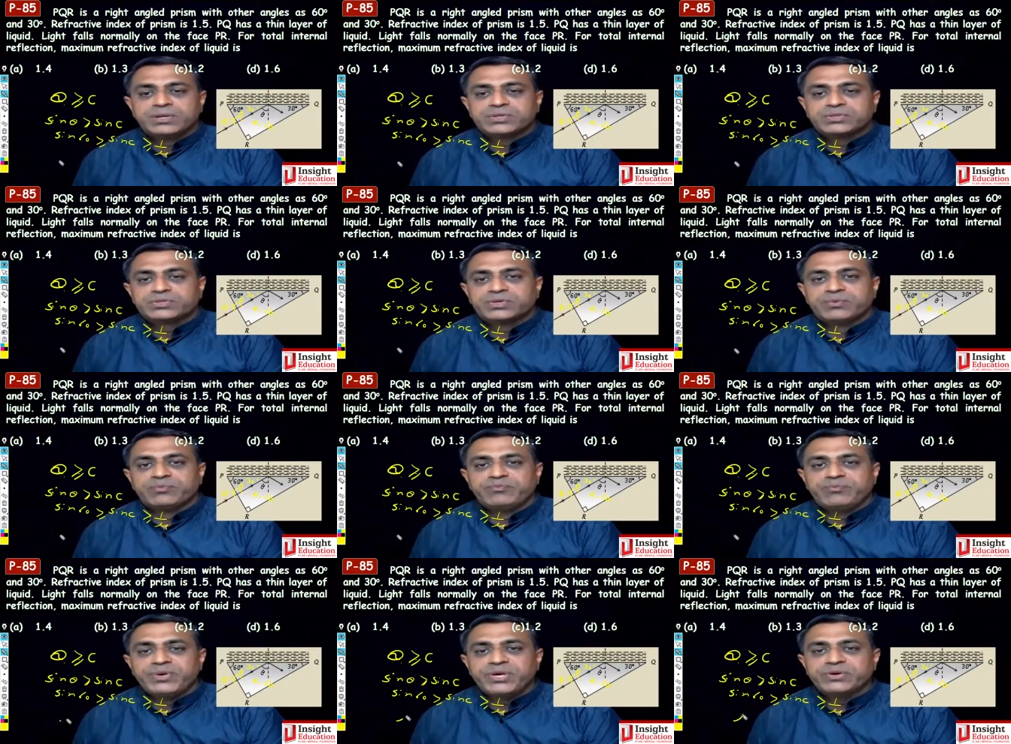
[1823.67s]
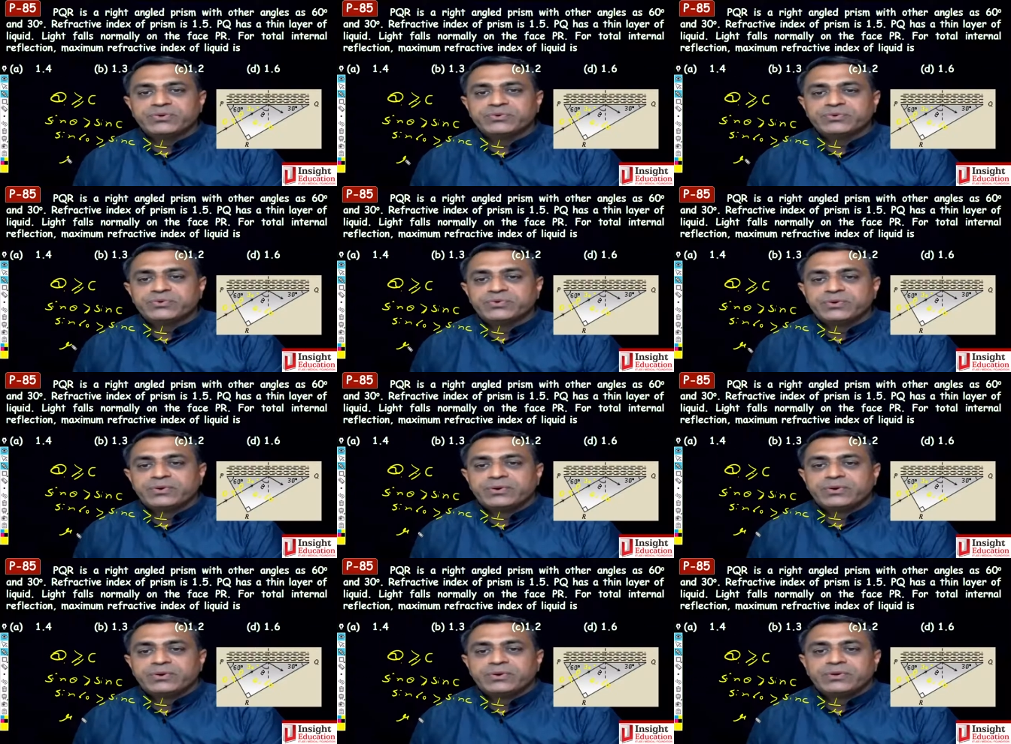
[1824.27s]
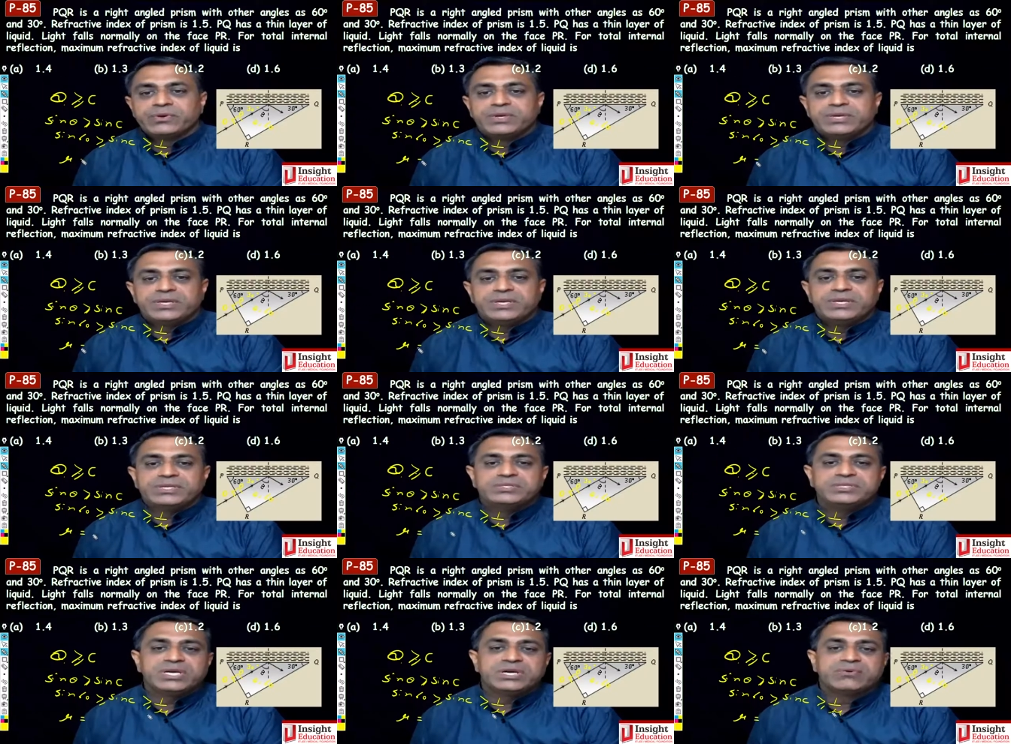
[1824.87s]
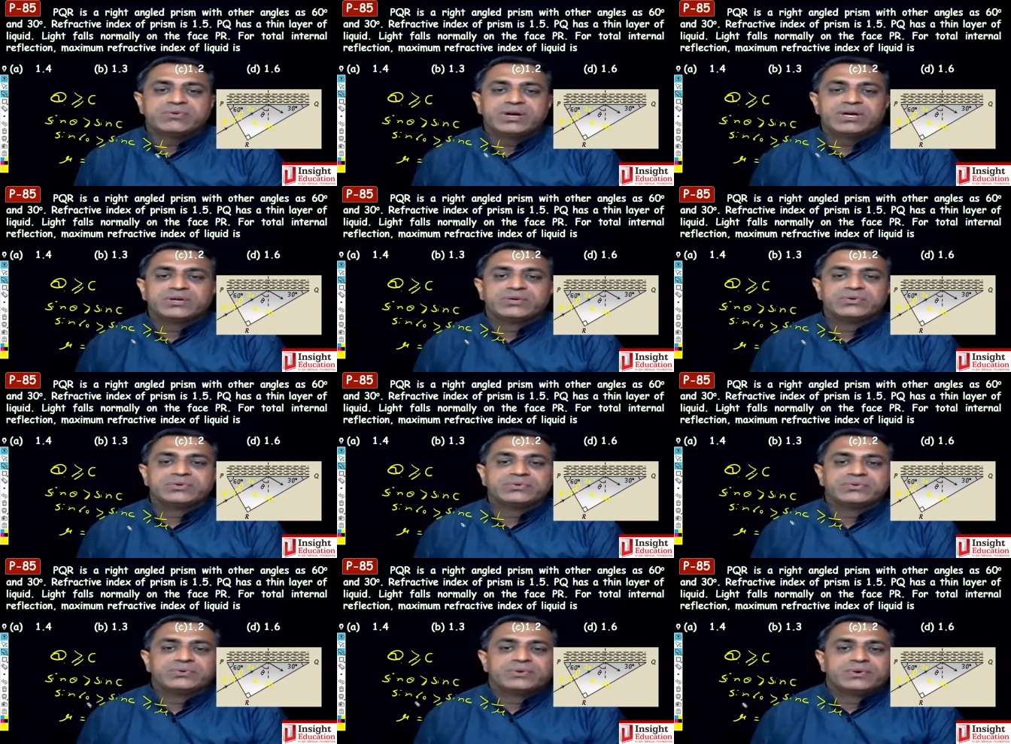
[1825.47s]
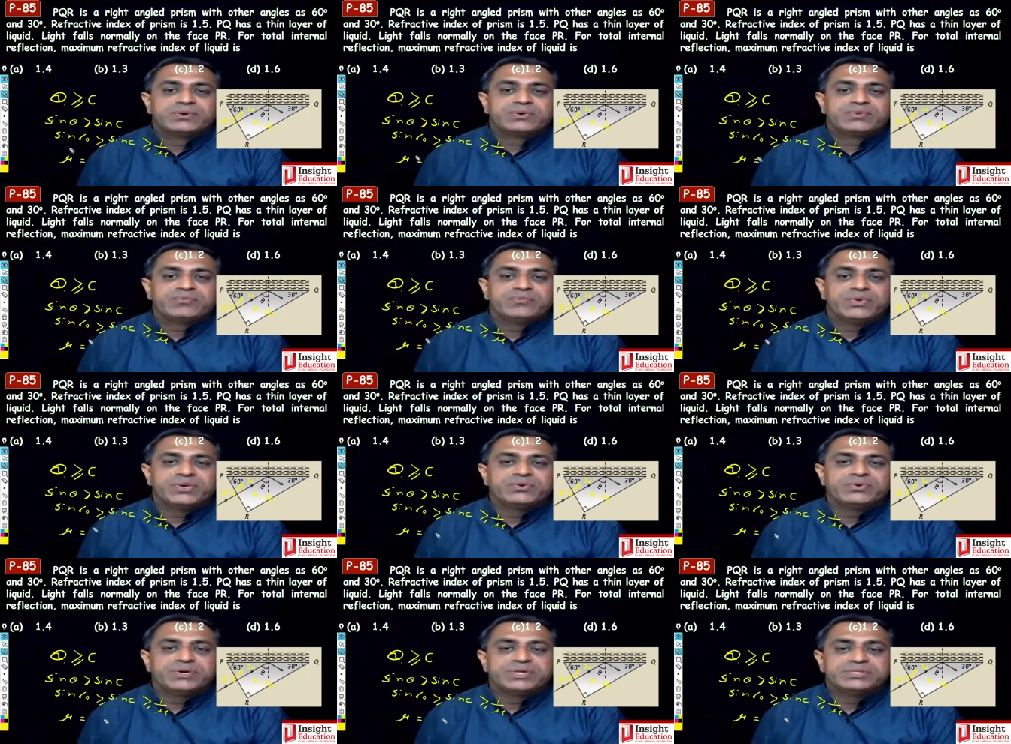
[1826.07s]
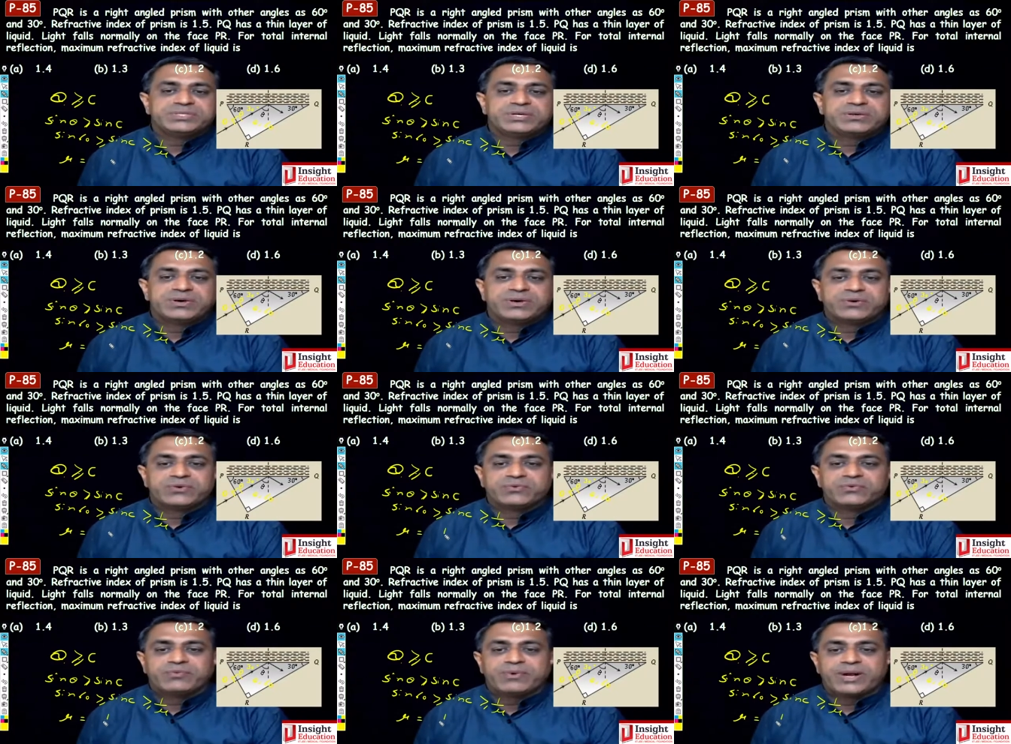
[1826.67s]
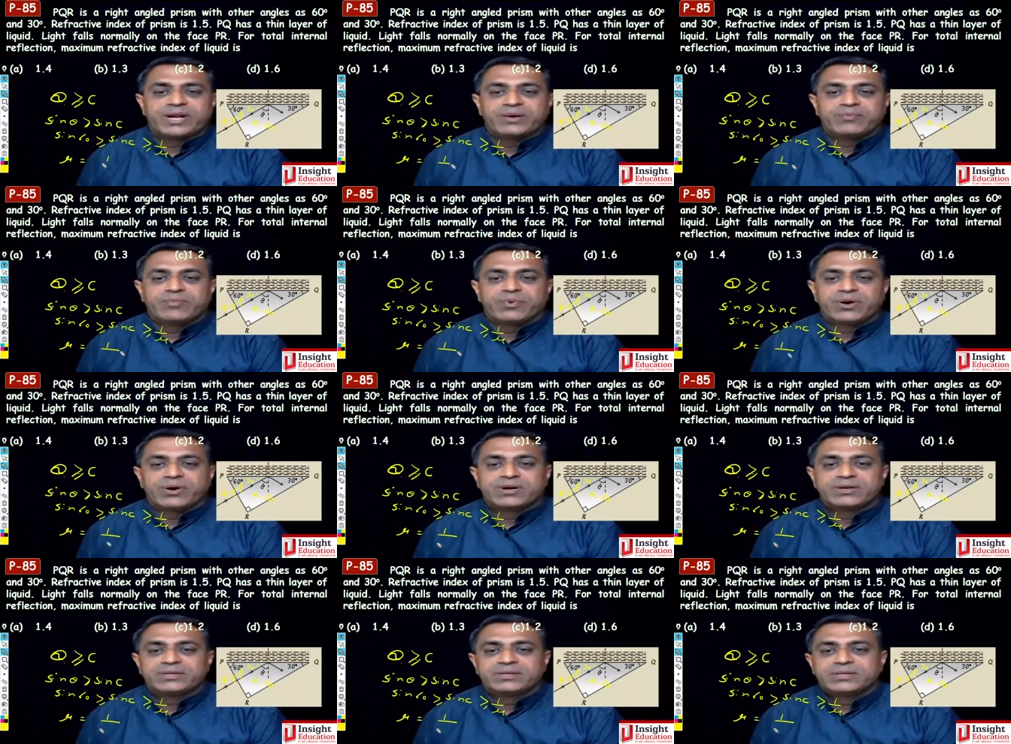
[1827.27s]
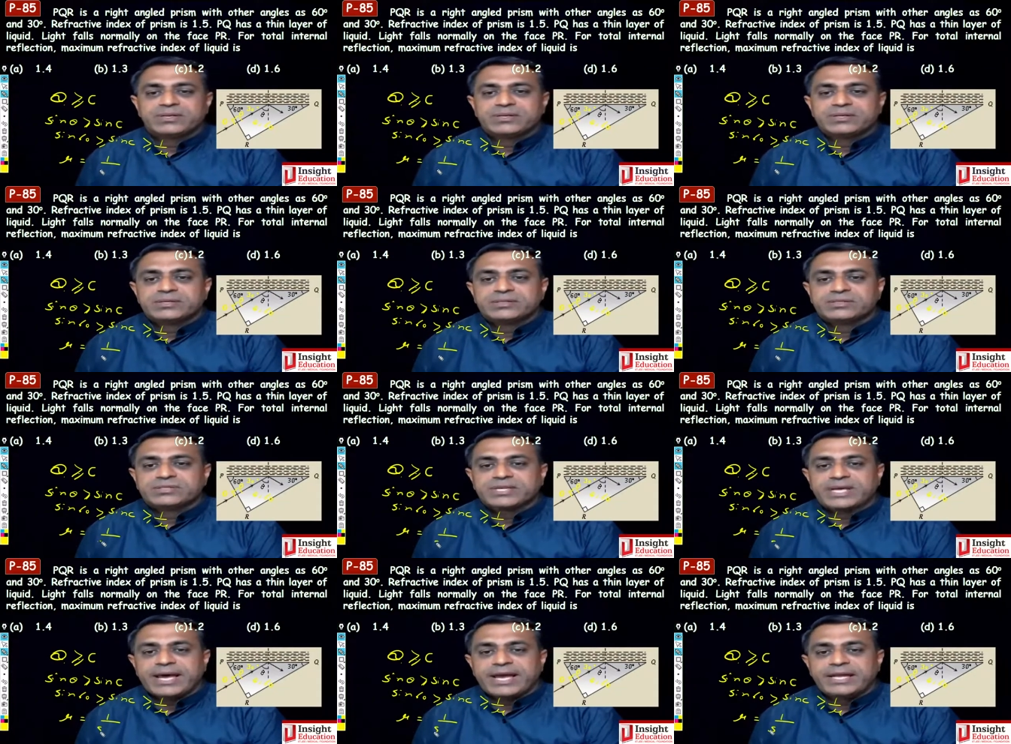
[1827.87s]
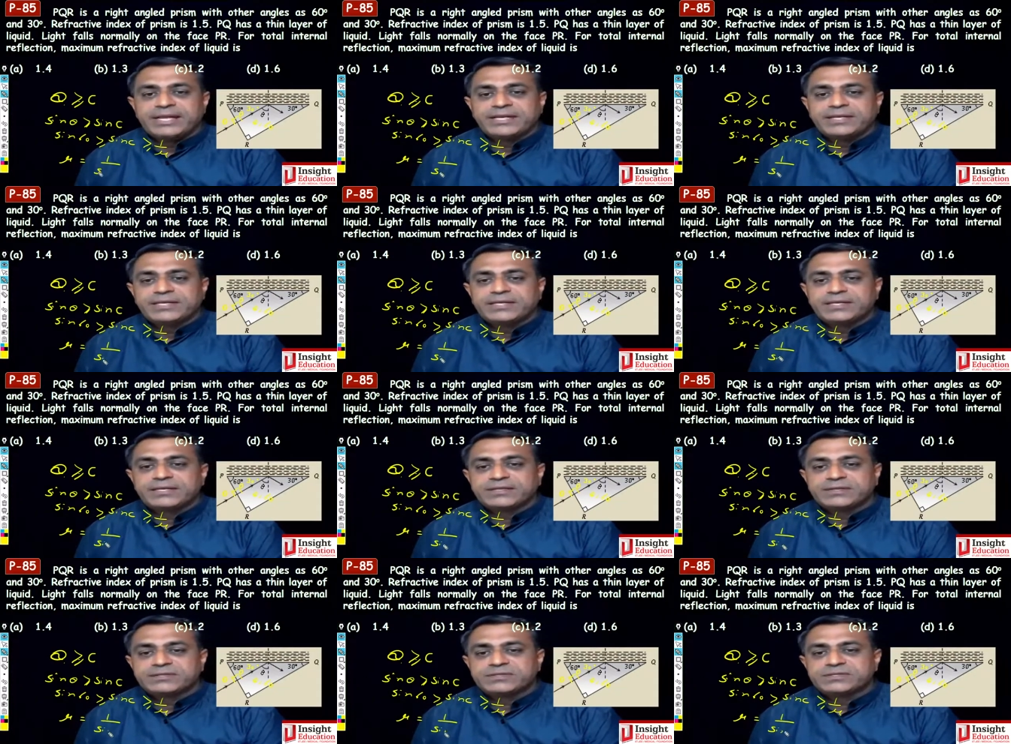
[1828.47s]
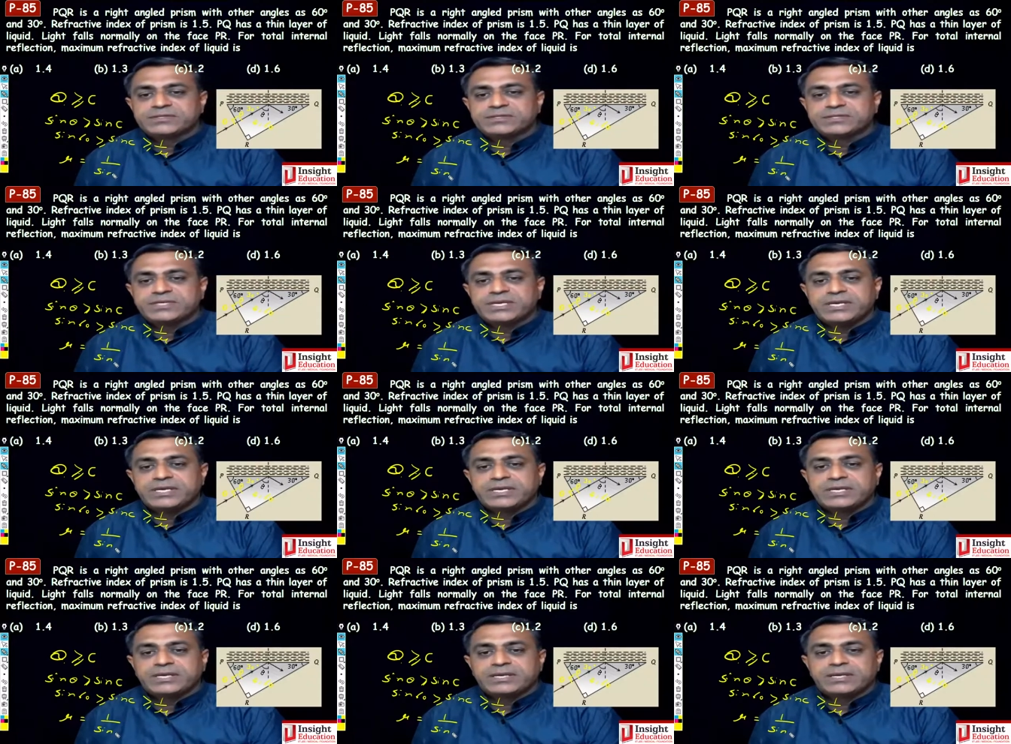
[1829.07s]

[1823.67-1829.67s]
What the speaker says: So mu is equal to 1 upon sine C,